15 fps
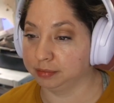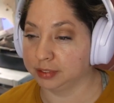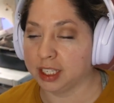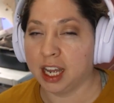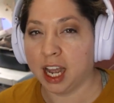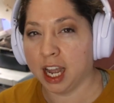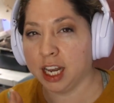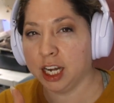
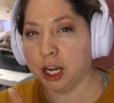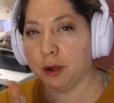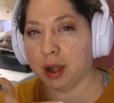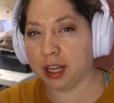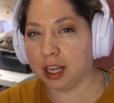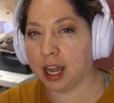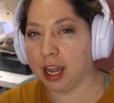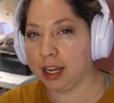I knew I
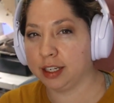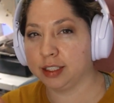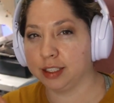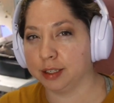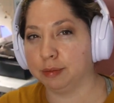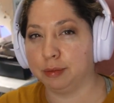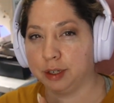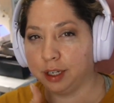liked
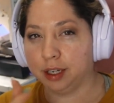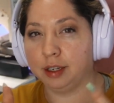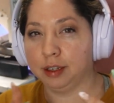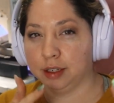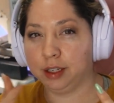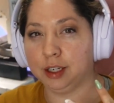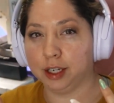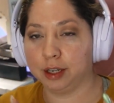him when,
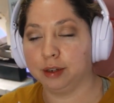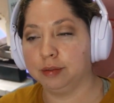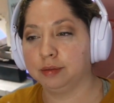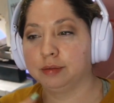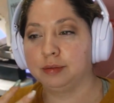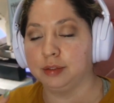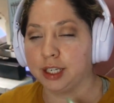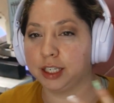
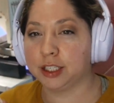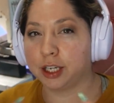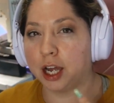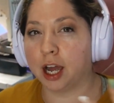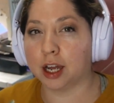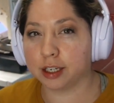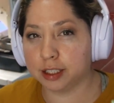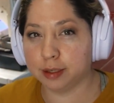they
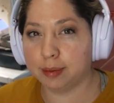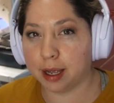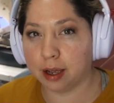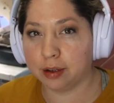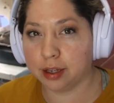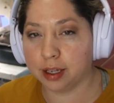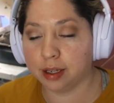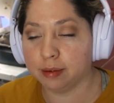talked about
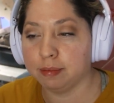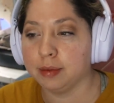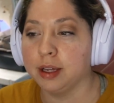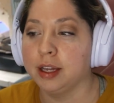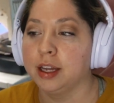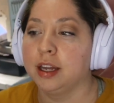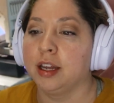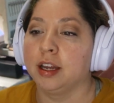him.
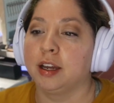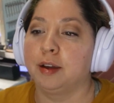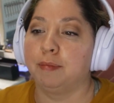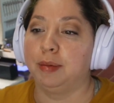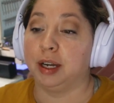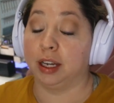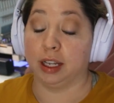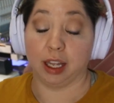
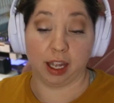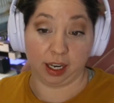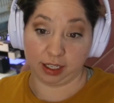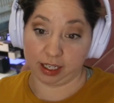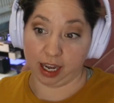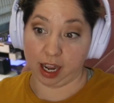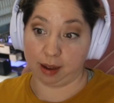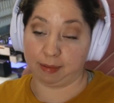But,
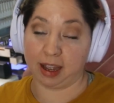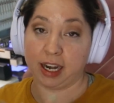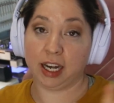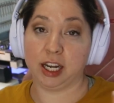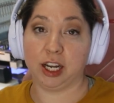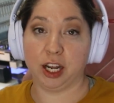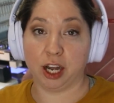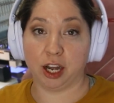damn, I
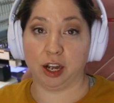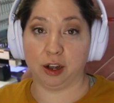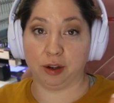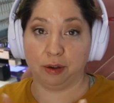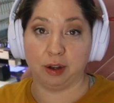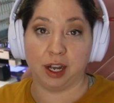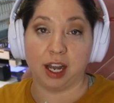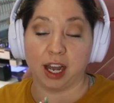didn't
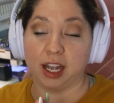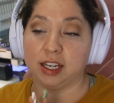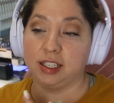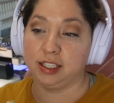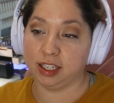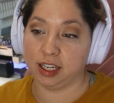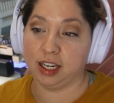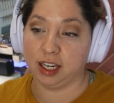know. I
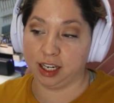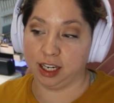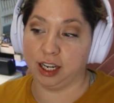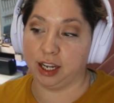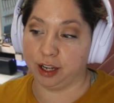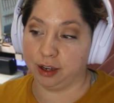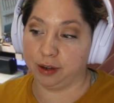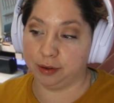didn't
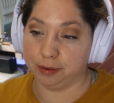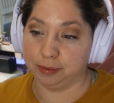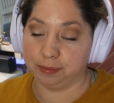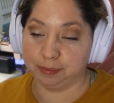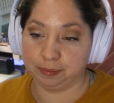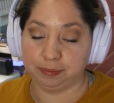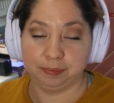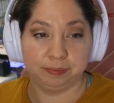know.
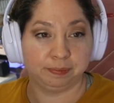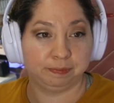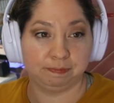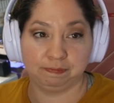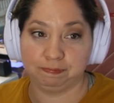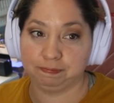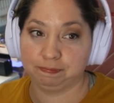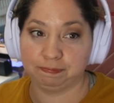
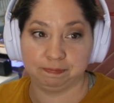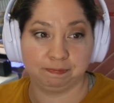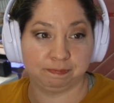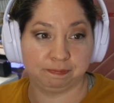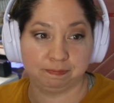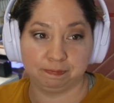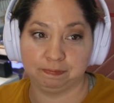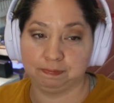
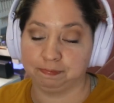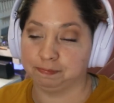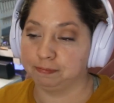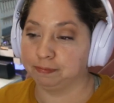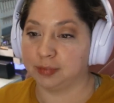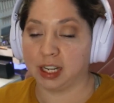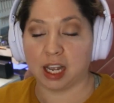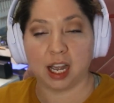
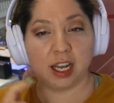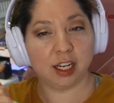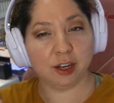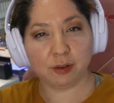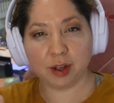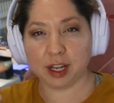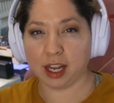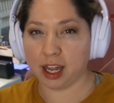I knew
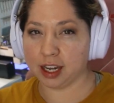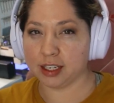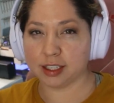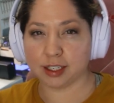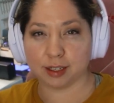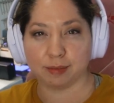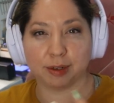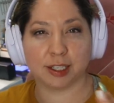I liked
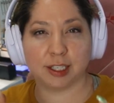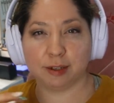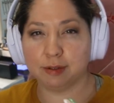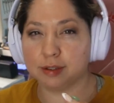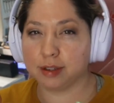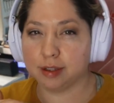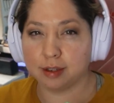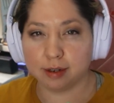him because he was
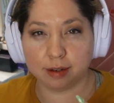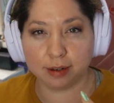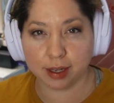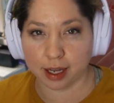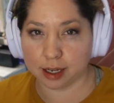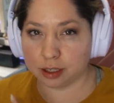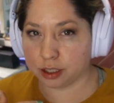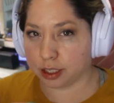a little
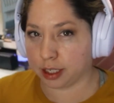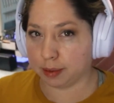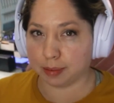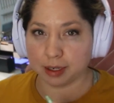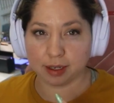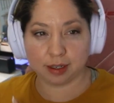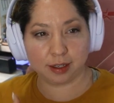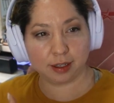edgy,
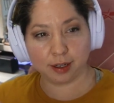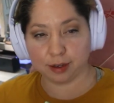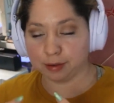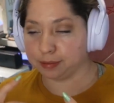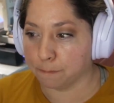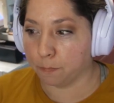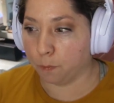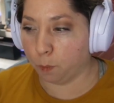but,
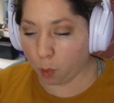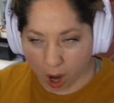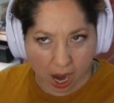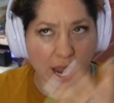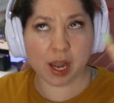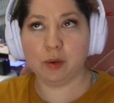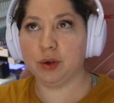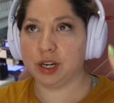
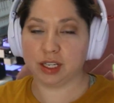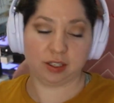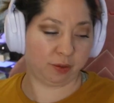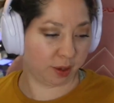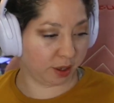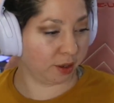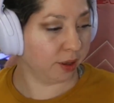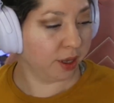why would his...
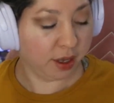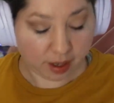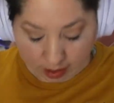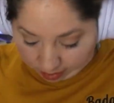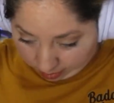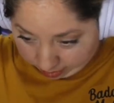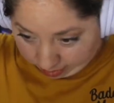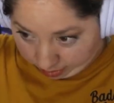
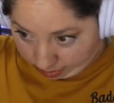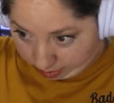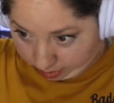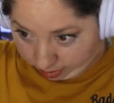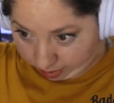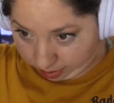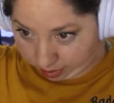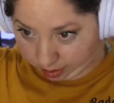
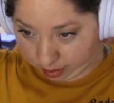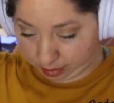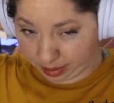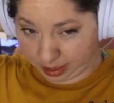Oh, my